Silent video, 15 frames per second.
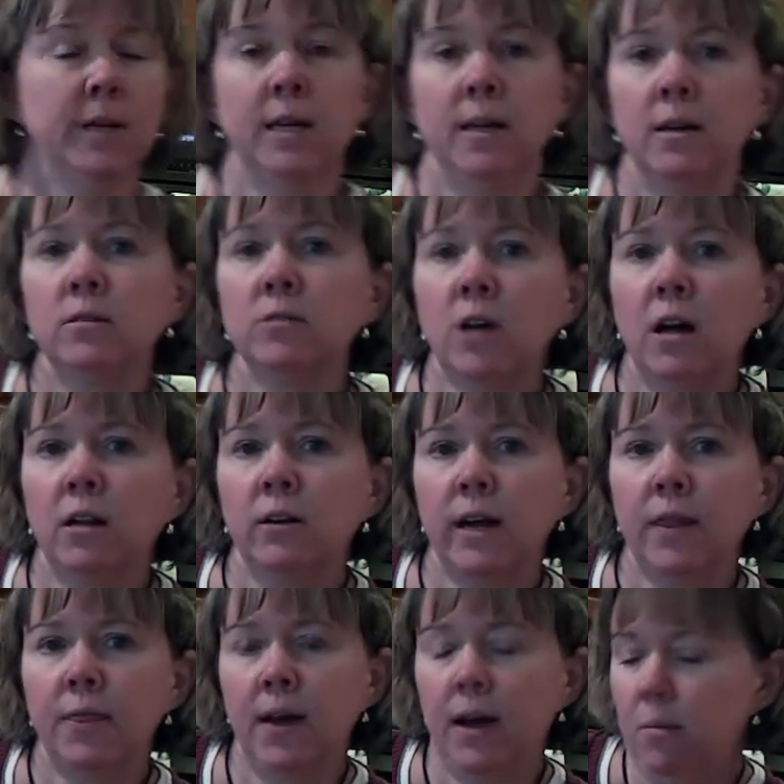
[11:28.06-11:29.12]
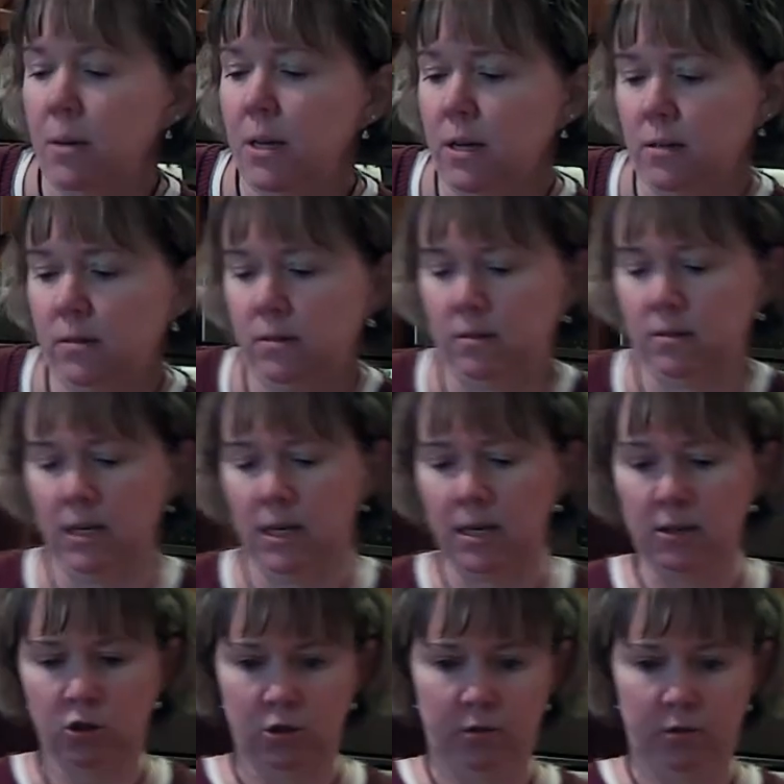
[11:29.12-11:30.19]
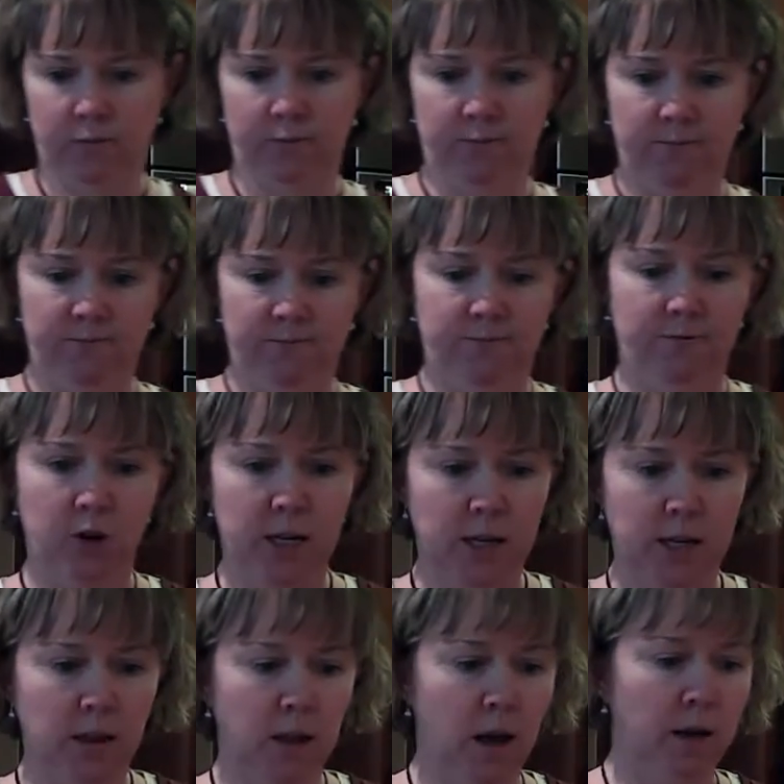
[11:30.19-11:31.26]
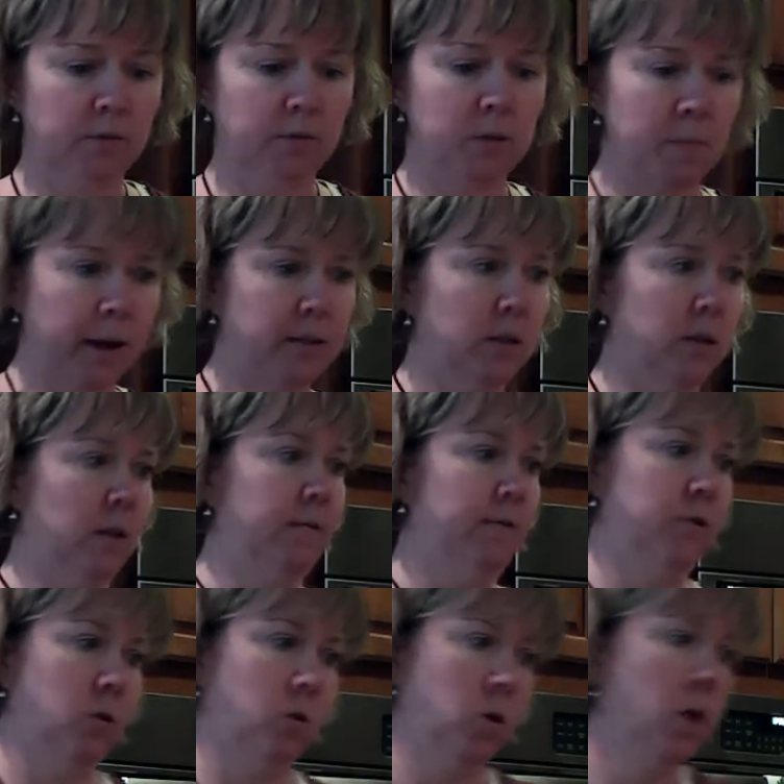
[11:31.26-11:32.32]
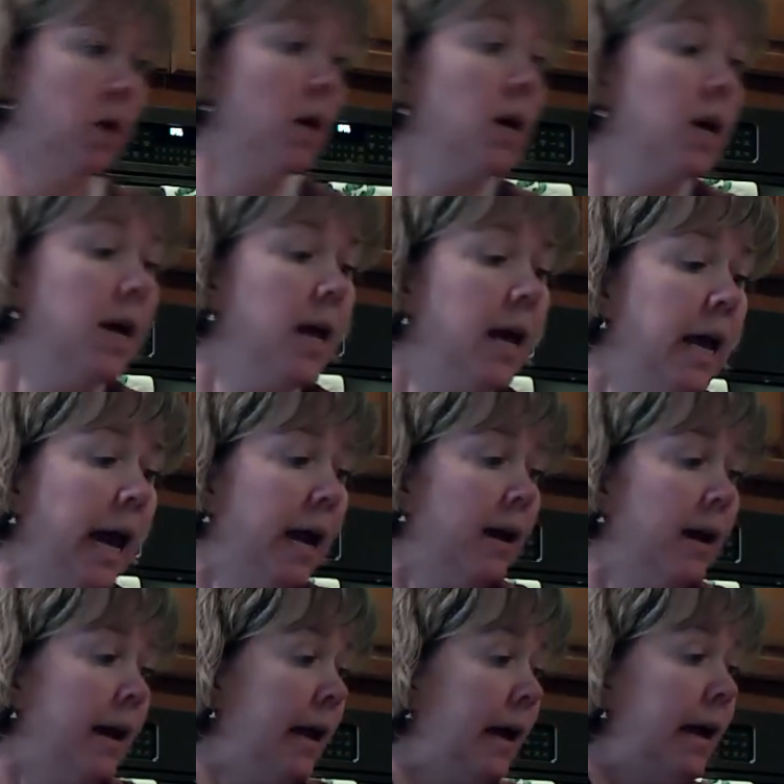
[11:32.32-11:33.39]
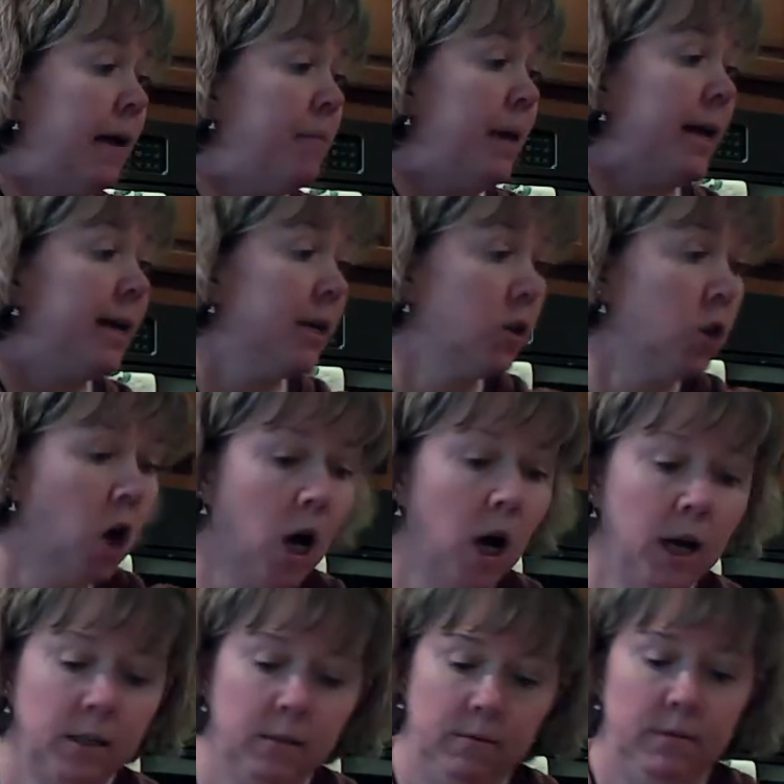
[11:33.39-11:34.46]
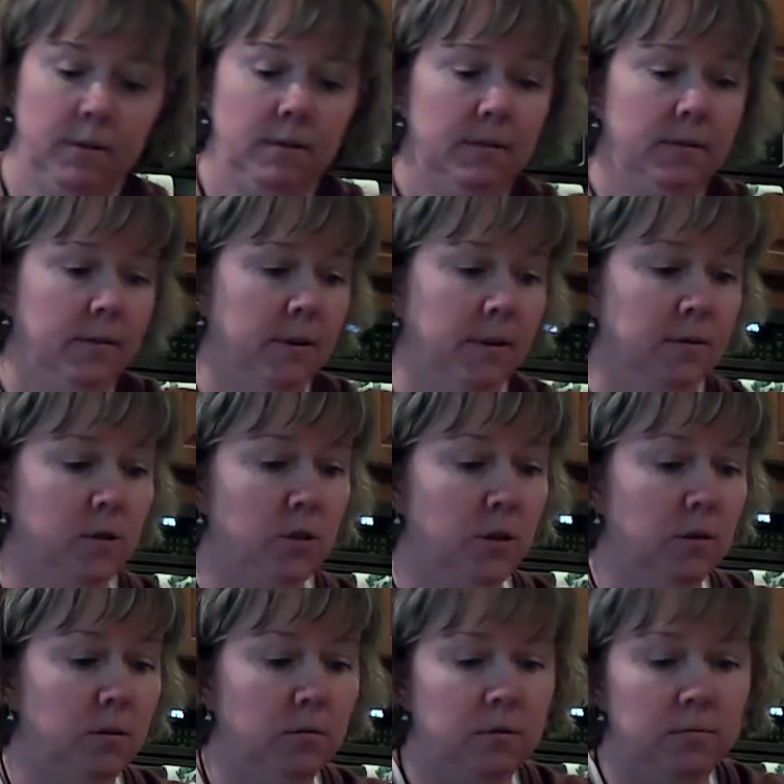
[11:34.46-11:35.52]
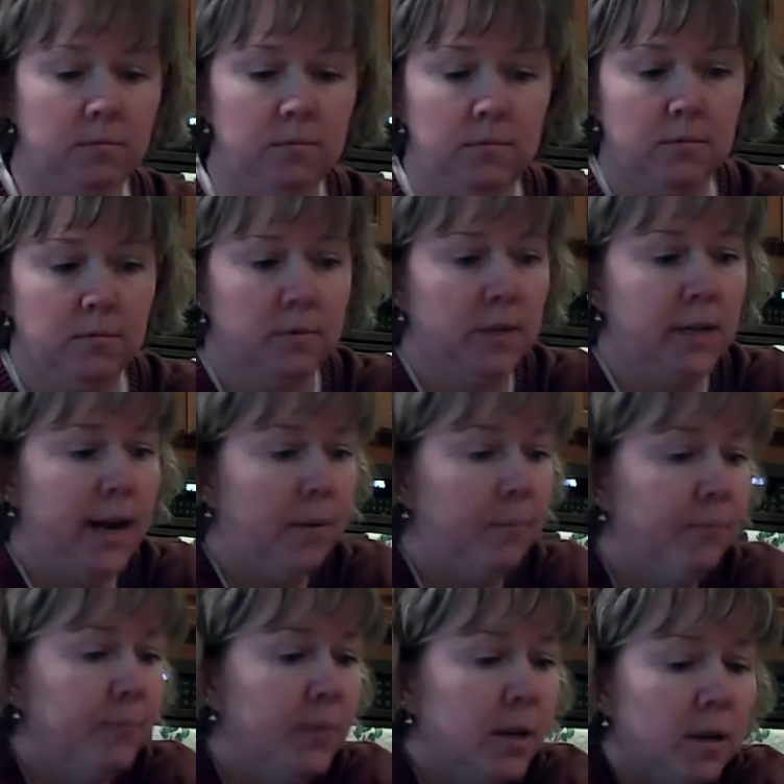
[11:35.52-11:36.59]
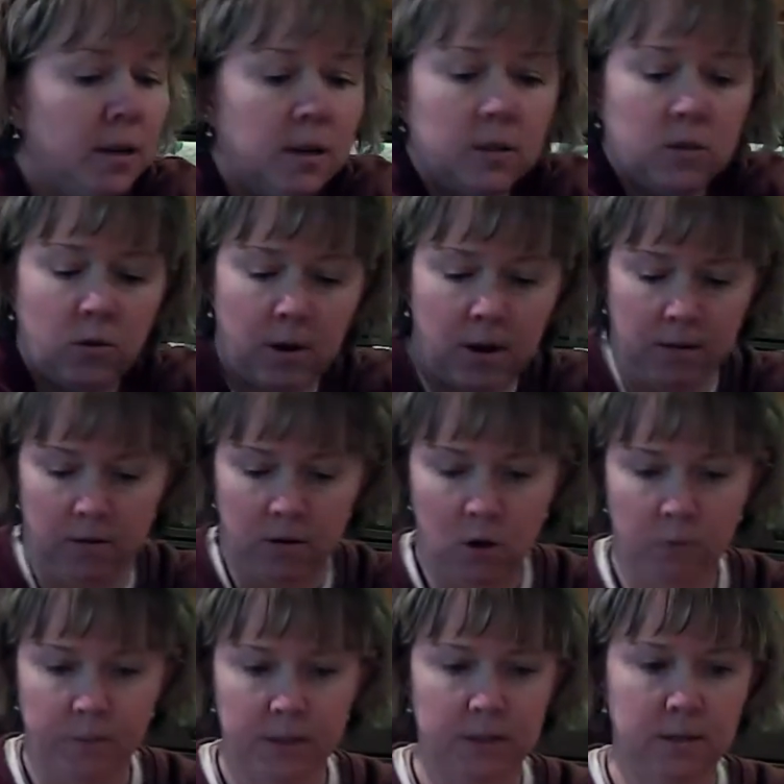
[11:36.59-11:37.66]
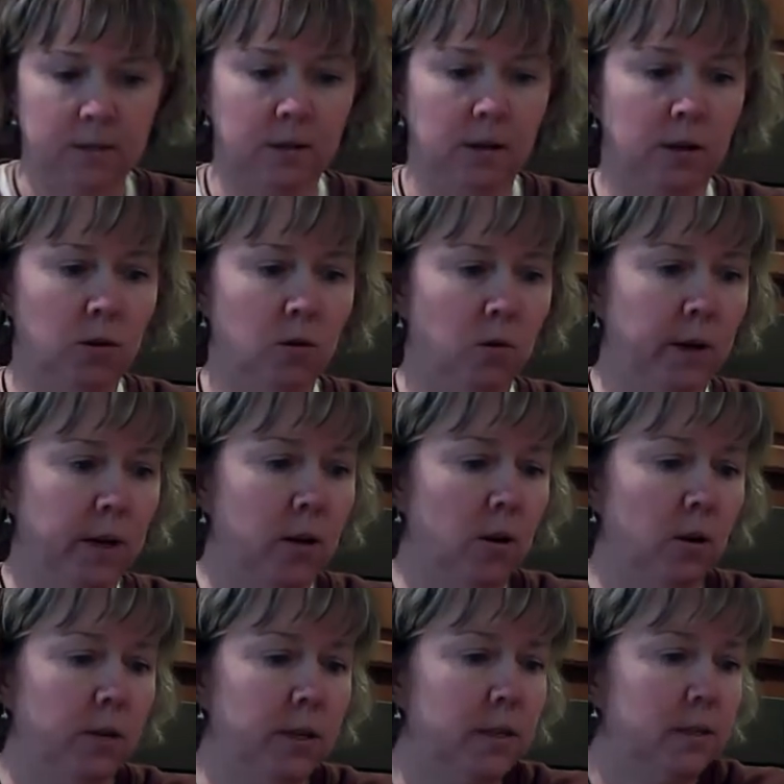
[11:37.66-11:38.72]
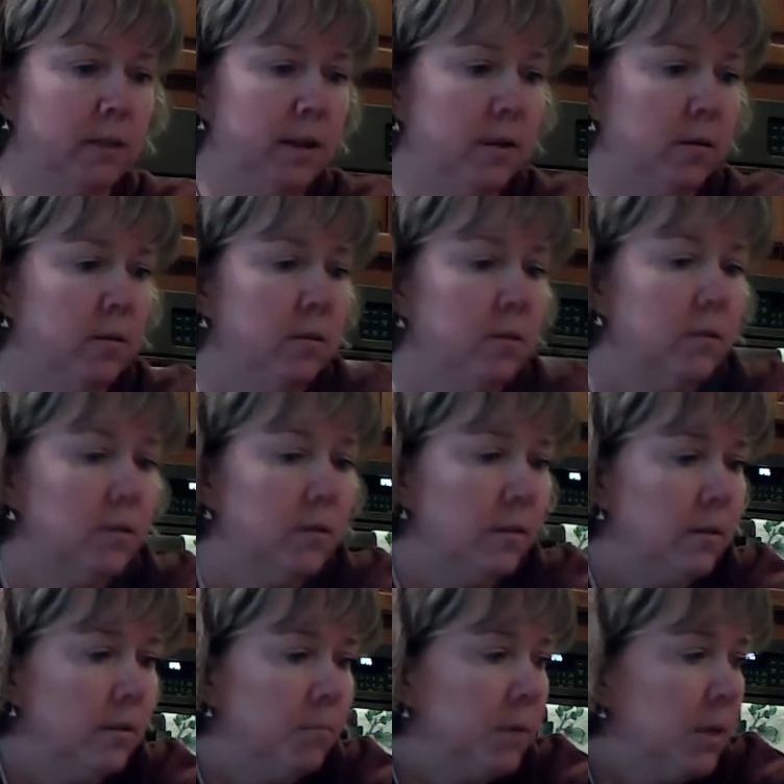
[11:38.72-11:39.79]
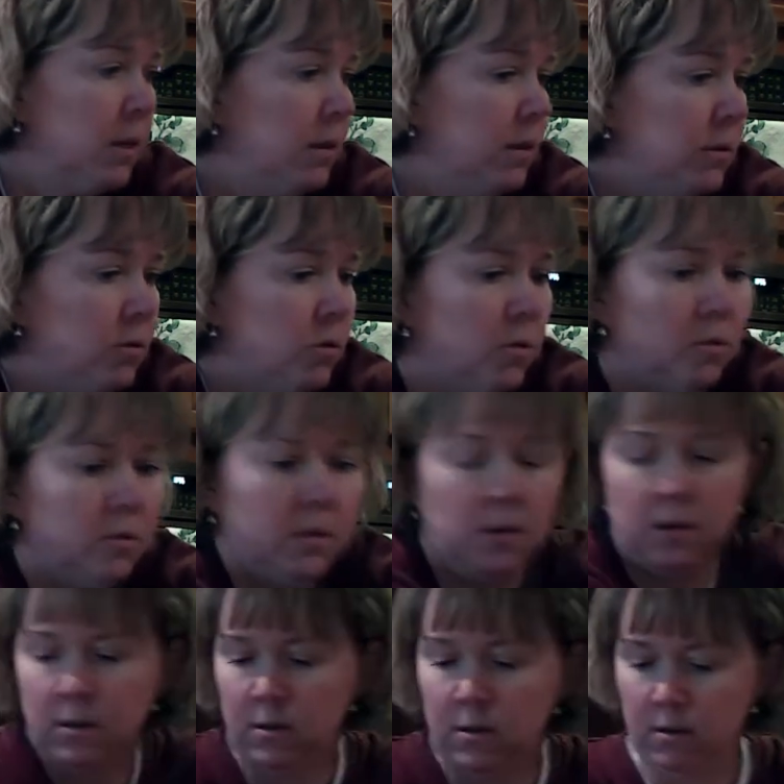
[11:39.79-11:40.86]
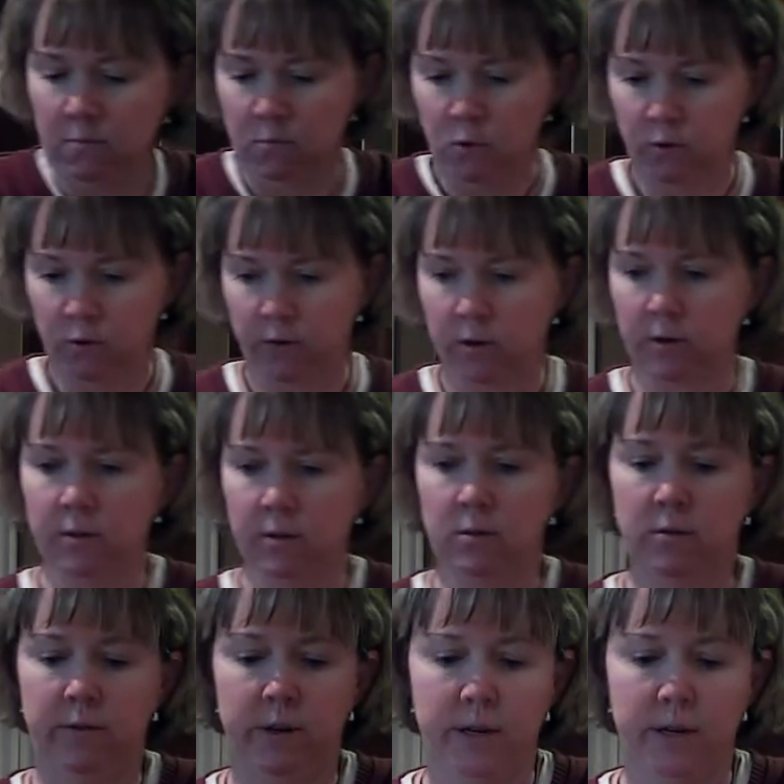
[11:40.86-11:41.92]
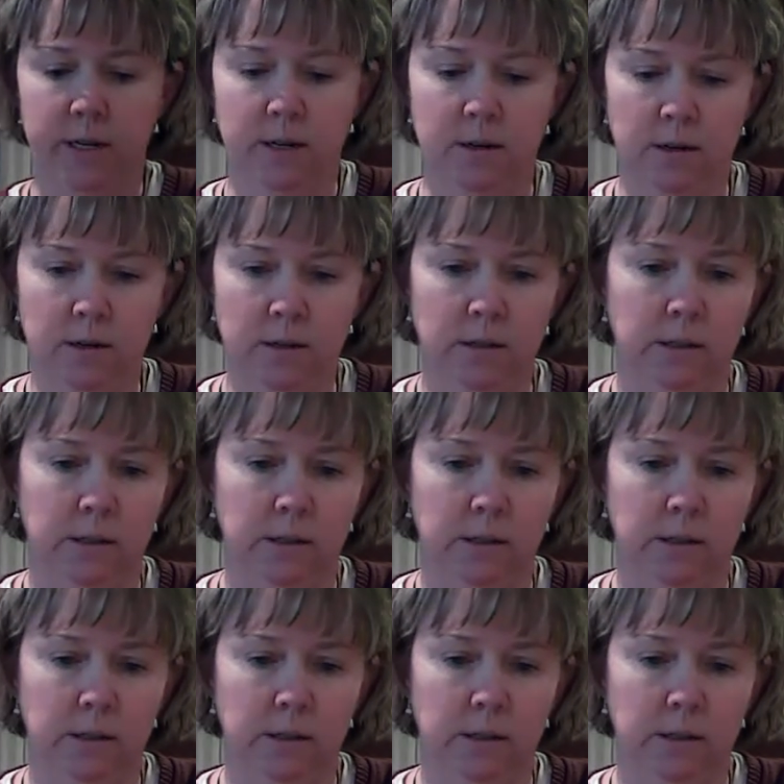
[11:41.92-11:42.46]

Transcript: he'll tolerate that because he just freaking loves Mexican food, and I make it a lot, and so yeah. So I hope this isn't annoying, all these sounds. I'm gonna move all this over here.